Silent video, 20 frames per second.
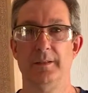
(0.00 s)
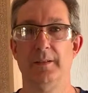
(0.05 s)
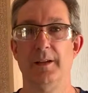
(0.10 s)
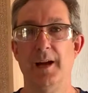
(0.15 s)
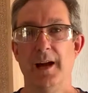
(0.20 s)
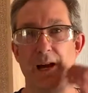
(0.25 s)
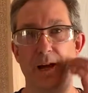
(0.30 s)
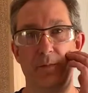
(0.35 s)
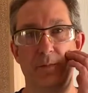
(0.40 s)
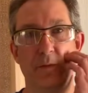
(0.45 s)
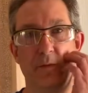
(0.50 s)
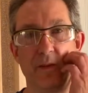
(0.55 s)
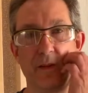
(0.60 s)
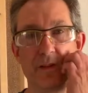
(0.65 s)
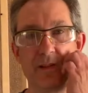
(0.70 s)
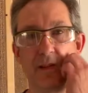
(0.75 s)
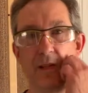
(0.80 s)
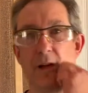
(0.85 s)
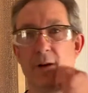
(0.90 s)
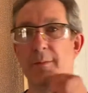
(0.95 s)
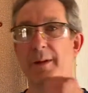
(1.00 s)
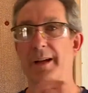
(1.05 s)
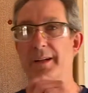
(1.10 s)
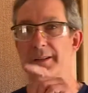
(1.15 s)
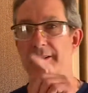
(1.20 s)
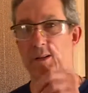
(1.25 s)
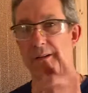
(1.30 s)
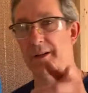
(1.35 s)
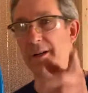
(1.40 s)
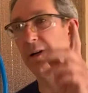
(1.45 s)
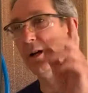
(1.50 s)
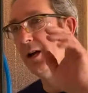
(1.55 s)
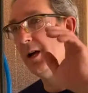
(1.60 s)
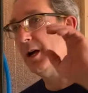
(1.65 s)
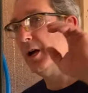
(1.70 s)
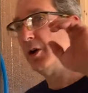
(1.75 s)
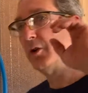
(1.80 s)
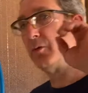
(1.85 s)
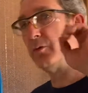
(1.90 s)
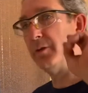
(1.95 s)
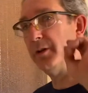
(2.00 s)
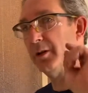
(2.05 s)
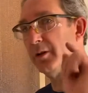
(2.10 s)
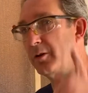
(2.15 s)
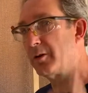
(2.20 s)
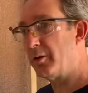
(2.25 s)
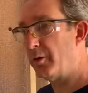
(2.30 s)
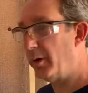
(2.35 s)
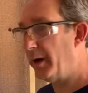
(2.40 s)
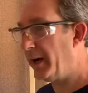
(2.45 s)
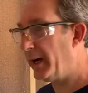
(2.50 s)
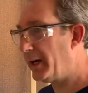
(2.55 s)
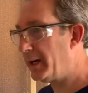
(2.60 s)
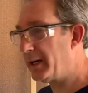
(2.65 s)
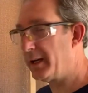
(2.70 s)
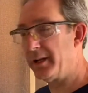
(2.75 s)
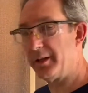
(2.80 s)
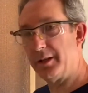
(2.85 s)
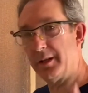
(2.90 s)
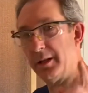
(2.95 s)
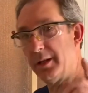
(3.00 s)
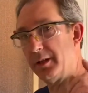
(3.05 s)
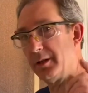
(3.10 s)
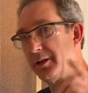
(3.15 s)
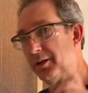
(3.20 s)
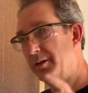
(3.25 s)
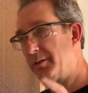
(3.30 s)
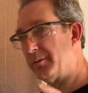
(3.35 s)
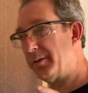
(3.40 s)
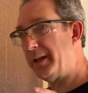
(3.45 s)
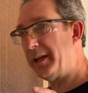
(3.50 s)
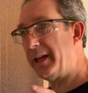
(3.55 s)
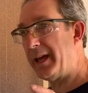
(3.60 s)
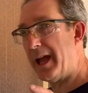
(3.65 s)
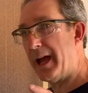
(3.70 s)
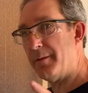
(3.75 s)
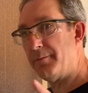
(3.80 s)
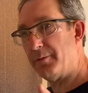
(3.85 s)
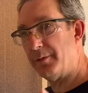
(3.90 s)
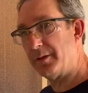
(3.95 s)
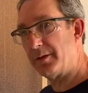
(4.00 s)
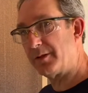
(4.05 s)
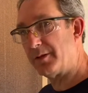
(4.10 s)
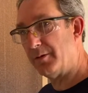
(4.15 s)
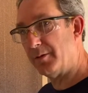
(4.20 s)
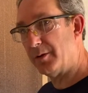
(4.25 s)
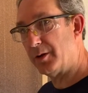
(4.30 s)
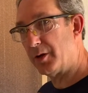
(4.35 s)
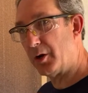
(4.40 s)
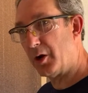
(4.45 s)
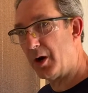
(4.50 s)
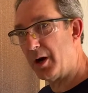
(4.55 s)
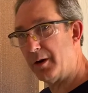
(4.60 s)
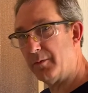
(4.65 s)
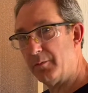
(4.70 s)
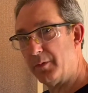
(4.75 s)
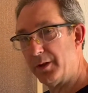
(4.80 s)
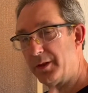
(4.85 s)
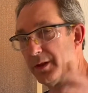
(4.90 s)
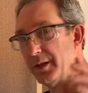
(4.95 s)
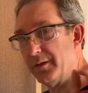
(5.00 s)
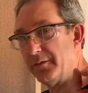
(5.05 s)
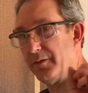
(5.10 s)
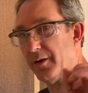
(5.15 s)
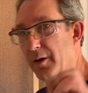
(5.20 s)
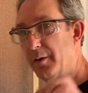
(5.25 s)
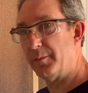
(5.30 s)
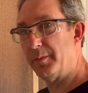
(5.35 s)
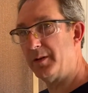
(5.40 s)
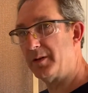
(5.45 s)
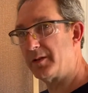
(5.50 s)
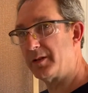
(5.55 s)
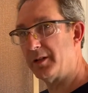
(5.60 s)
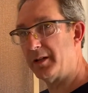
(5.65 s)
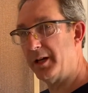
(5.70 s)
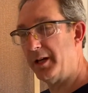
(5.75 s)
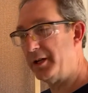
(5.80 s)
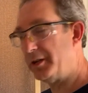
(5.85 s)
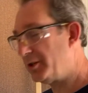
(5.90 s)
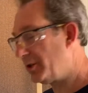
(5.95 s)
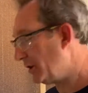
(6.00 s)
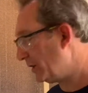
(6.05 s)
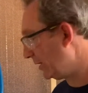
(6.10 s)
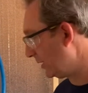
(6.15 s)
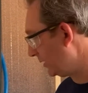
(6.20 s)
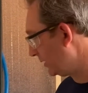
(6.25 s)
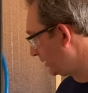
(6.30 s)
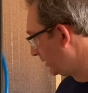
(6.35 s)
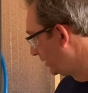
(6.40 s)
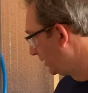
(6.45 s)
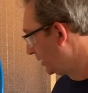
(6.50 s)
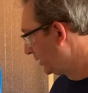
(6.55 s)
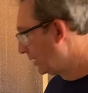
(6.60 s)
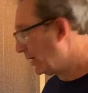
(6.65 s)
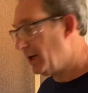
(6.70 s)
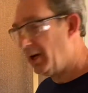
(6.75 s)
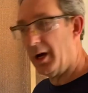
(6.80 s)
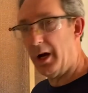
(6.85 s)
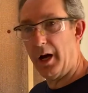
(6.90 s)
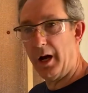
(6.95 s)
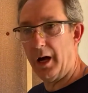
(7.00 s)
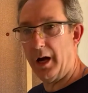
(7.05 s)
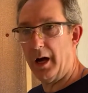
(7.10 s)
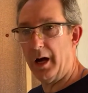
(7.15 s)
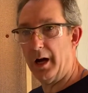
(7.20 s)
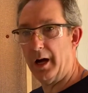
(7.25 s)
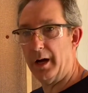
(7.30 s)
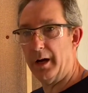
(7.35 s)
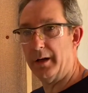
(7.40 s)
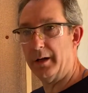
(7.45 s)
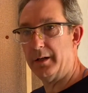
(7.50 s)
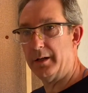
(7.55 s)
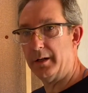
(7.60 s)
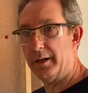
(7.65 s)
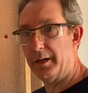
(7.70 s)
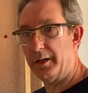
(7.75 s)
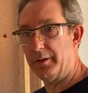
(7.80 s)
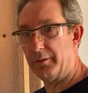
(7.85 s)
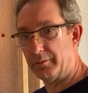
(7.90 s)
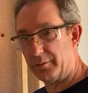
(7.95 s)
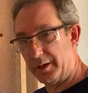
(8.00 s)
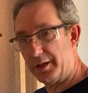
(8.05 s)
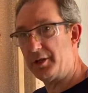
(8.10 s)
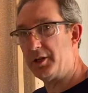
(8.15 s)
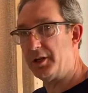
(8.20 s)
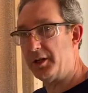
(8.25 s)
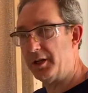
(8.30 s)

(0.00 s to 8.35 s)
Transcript: Hi, Professor Lomax here. Real quick to recap what's going on with the foam insulation, the rigid